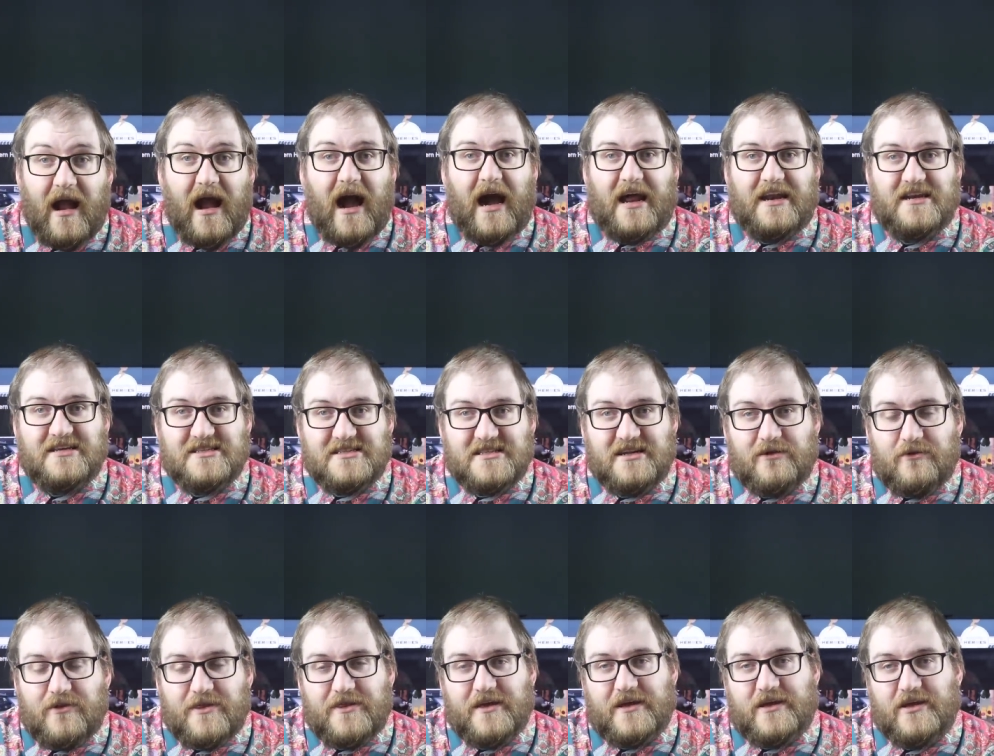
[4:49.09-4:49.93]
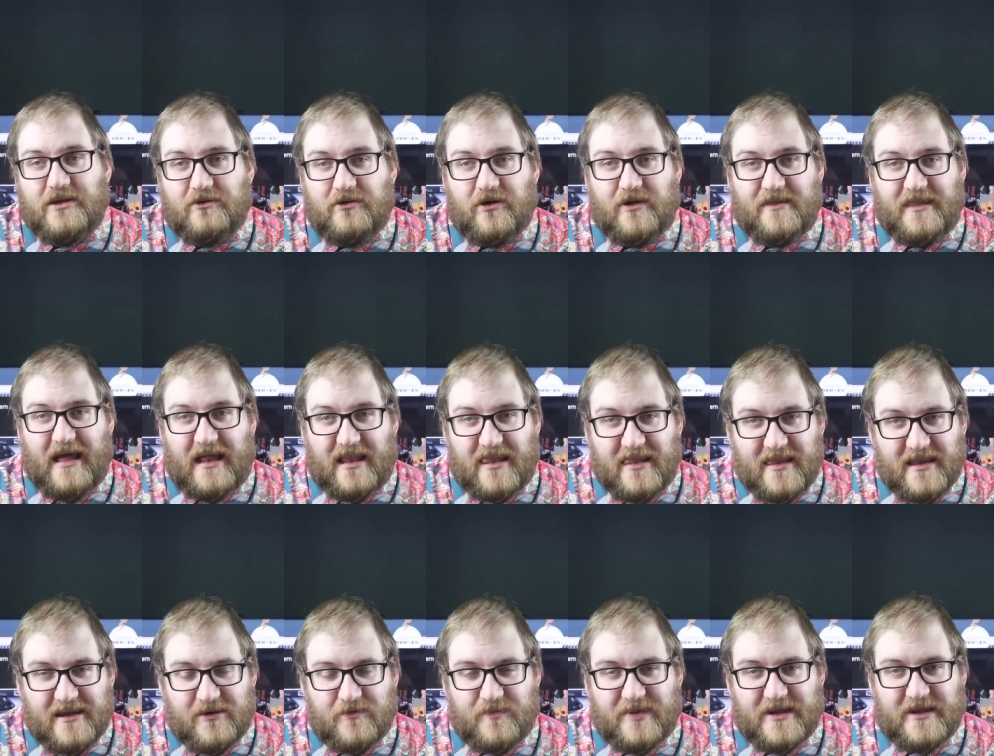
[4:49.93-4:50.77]
And I still think you've got that
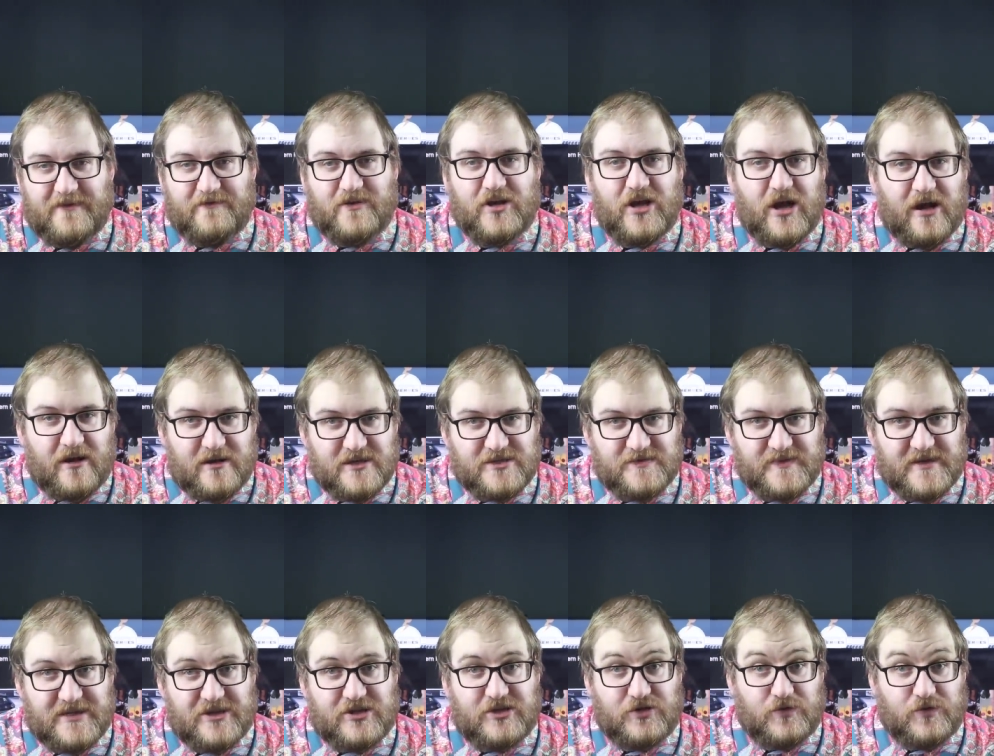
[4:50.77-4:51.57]
little bit of encouragement